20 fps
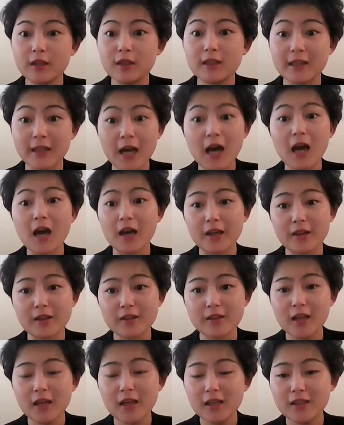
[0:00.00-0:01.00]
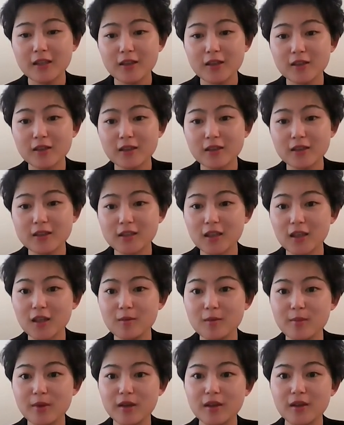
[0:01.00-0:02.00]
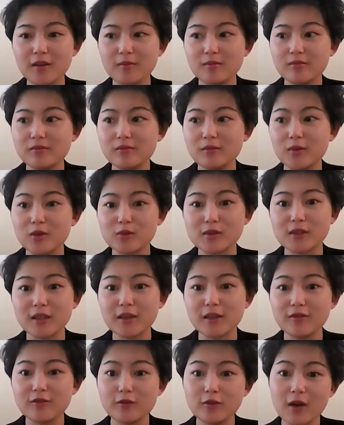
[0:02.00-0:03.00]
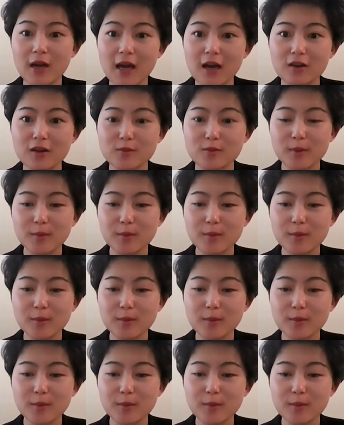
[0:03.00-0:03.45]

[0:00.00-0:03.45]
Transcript: 9, it's gonna be mostly a full house.